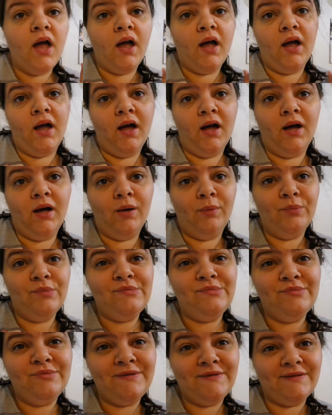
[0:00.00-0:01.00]
Um,
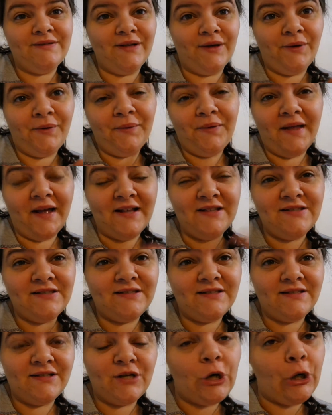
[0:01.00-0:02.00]
so
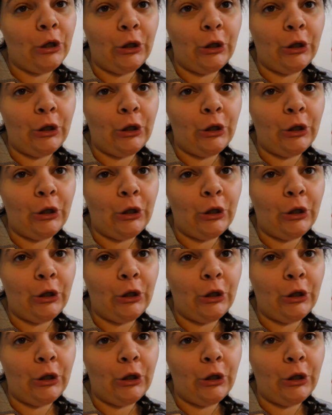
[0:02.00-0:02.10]
that's